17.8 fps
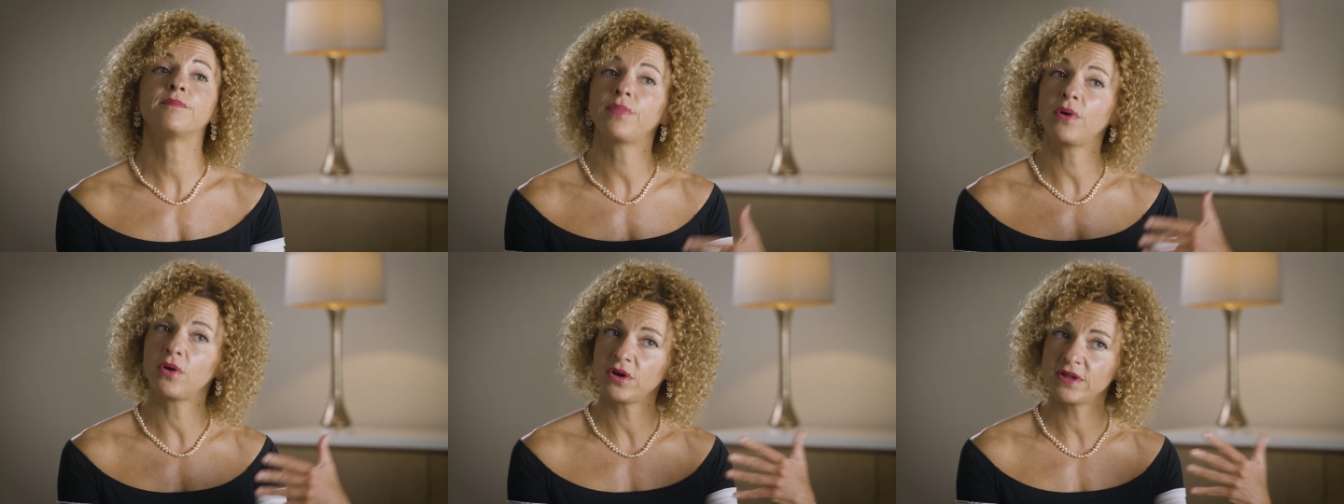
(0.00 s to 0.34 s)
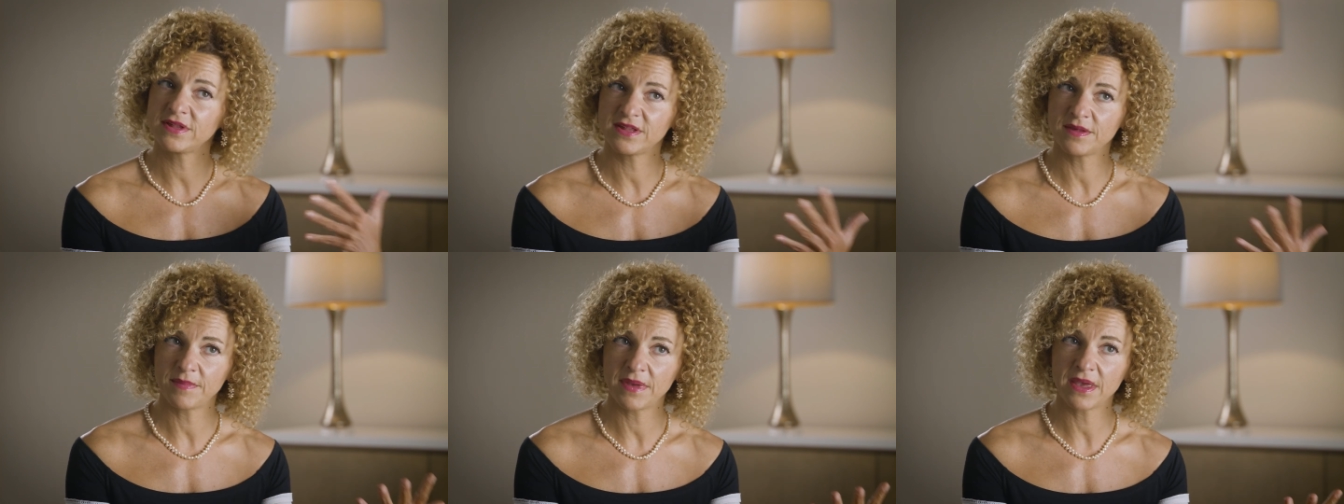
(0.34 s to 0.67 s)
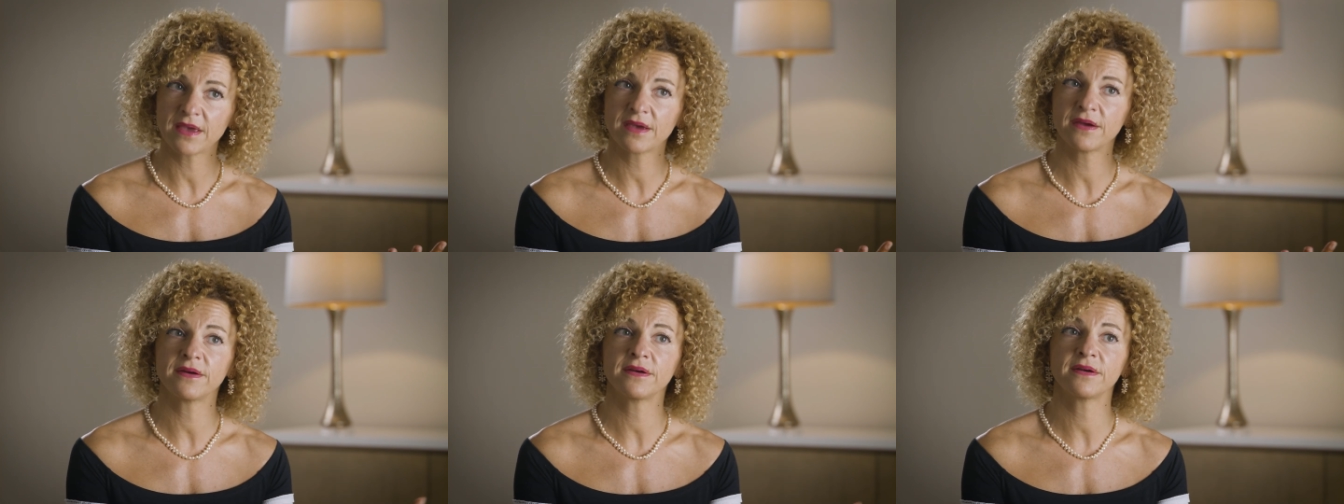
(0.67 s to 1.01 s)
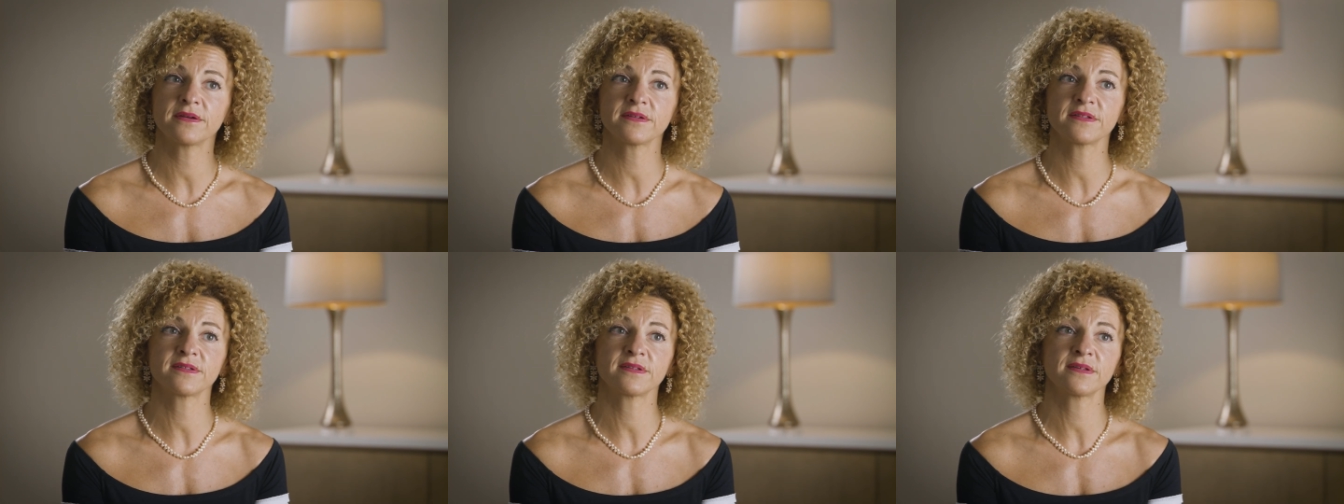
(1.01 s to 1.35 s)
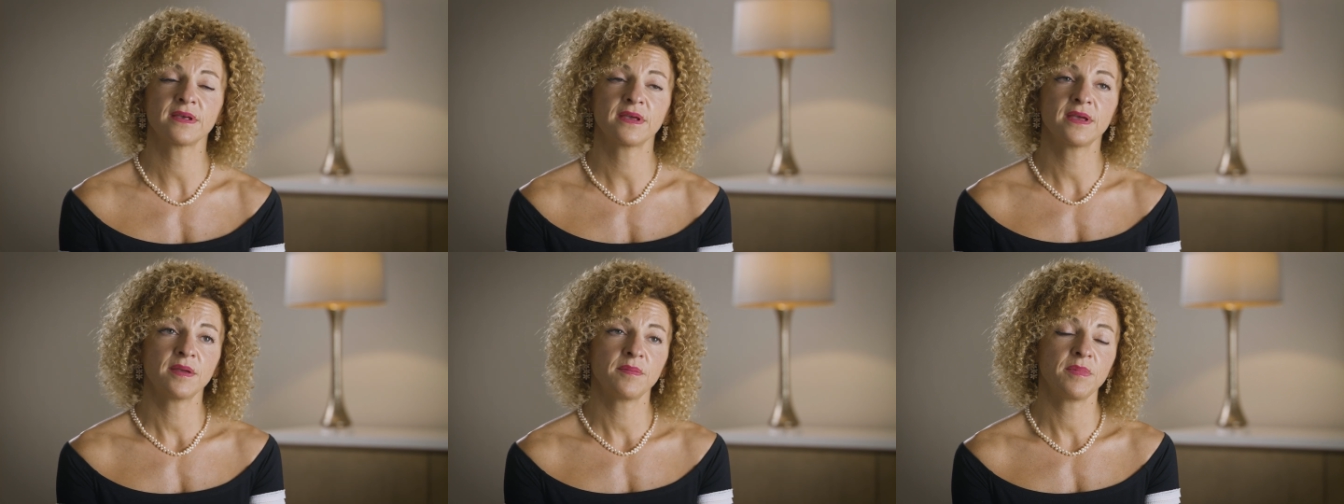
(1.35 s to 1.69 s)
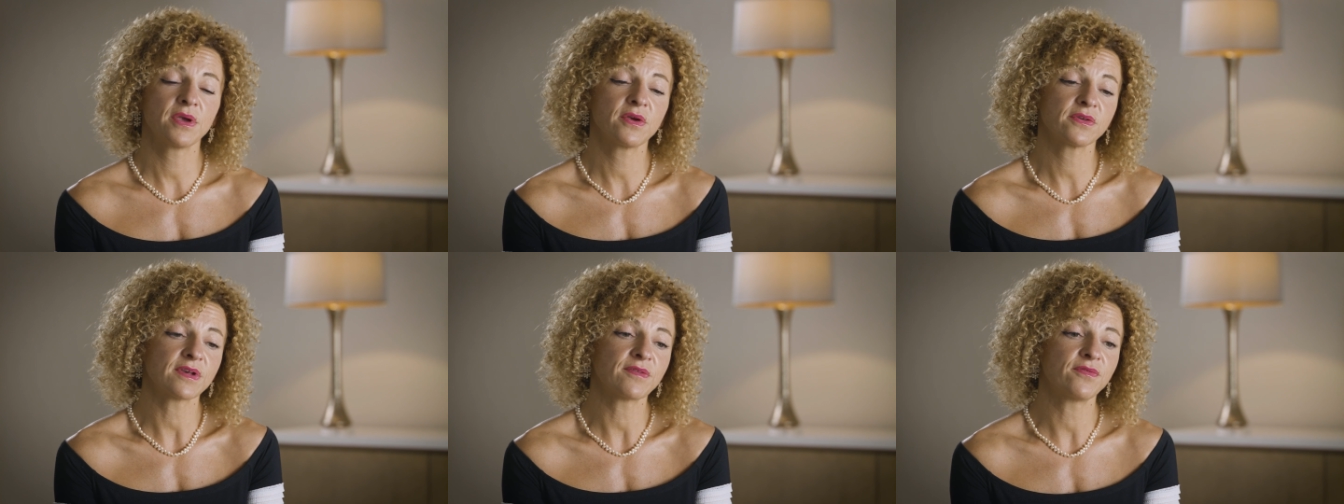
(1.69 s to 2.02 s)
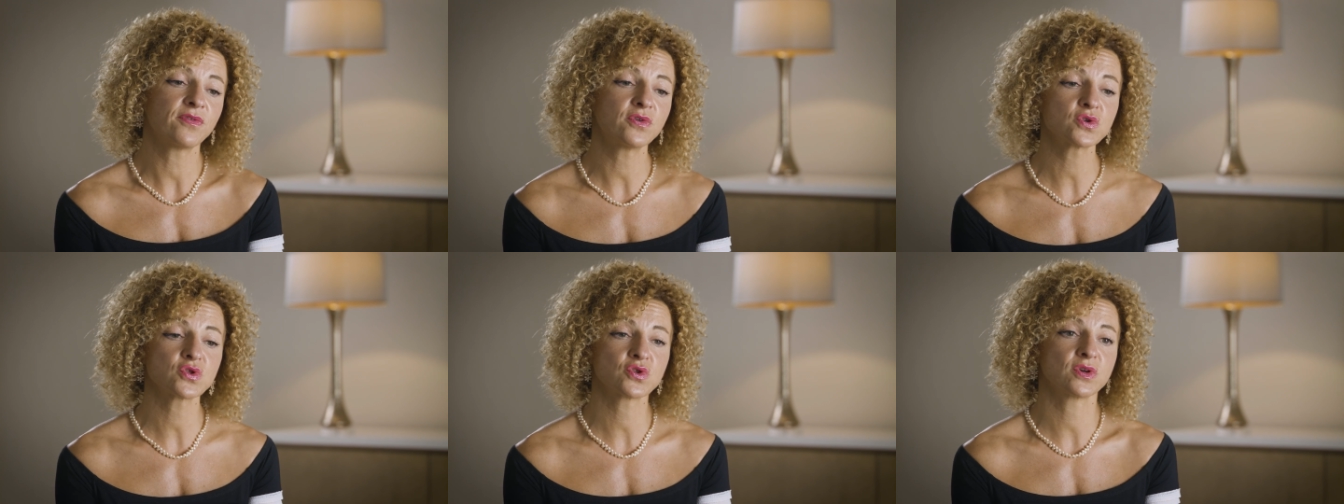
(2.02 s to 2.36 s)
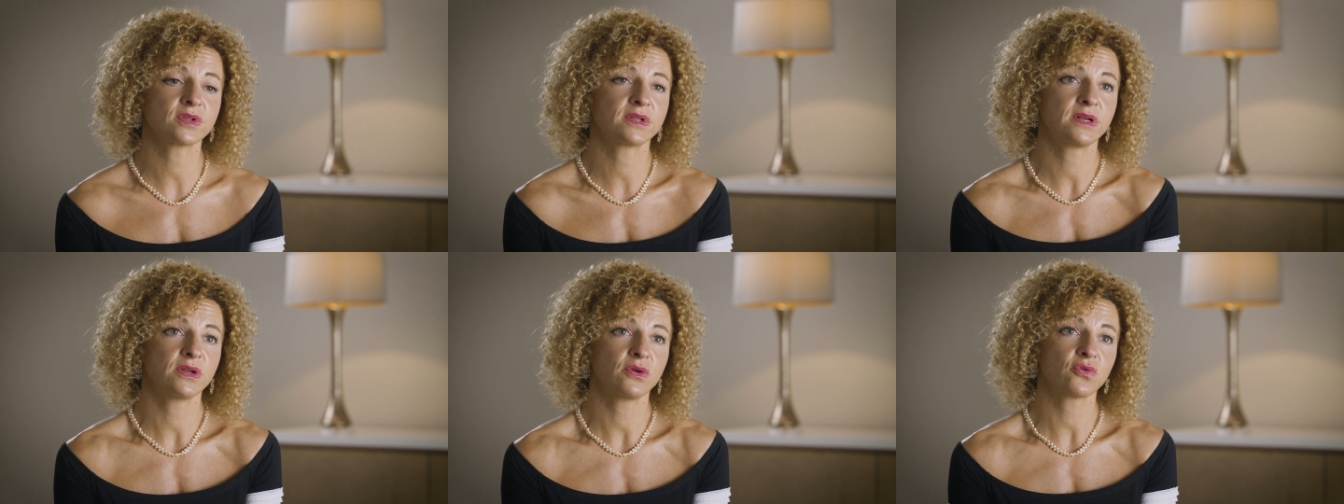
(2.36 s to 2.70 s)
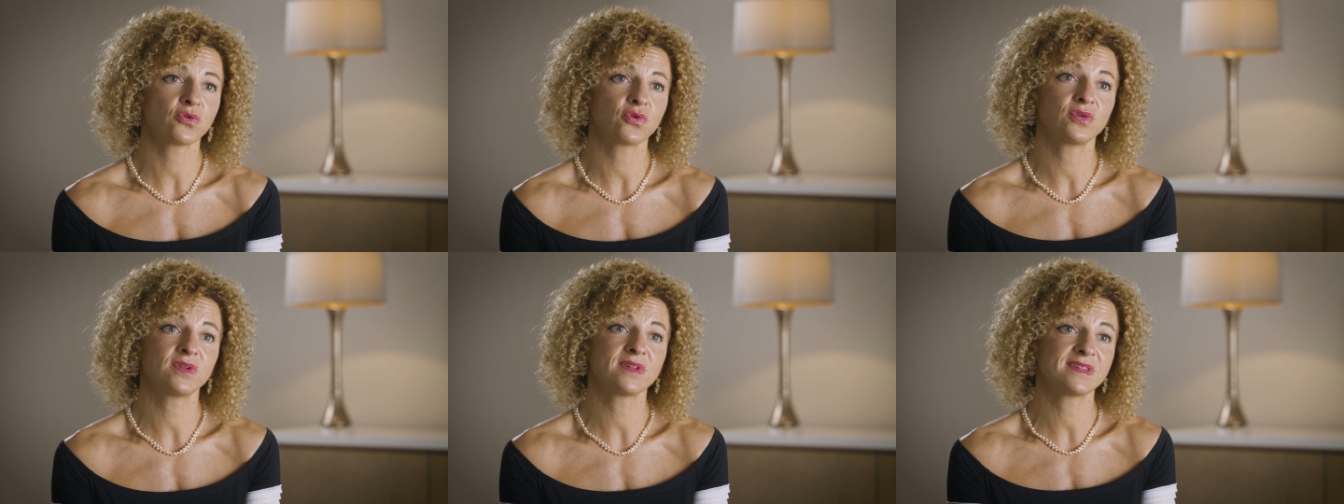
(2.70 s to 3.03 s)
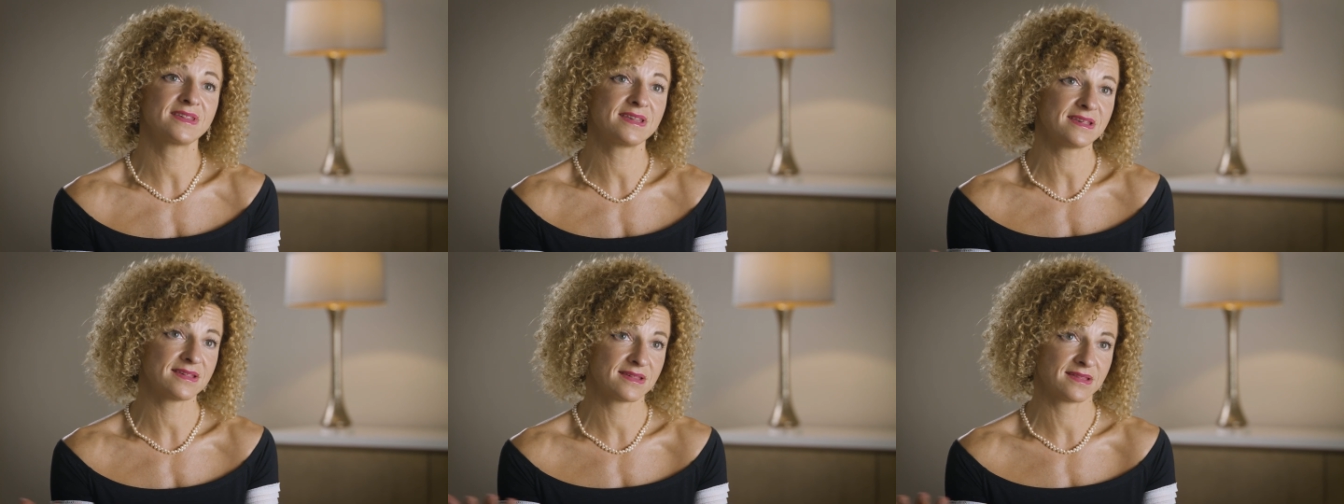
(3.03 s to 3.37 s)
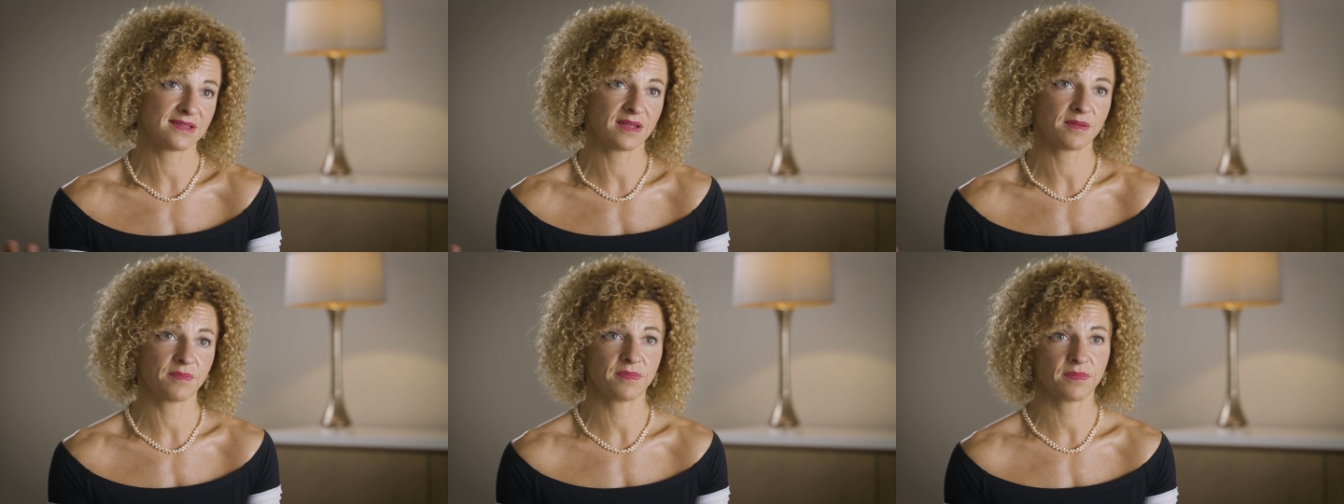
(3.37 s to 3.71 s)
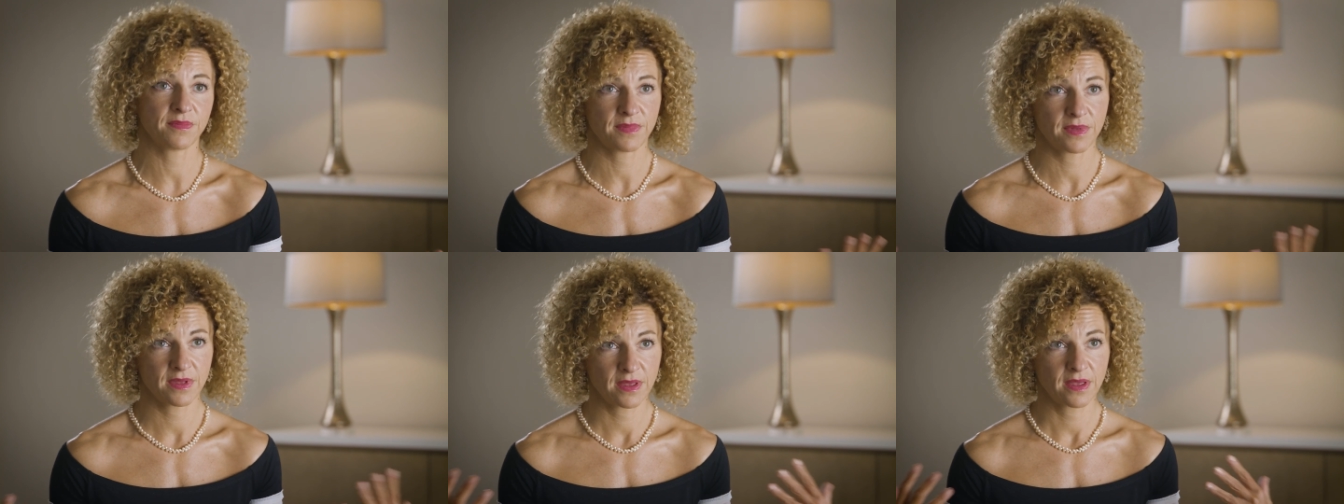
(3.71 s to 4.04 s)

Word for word: policymakers, because unfortunately also the system,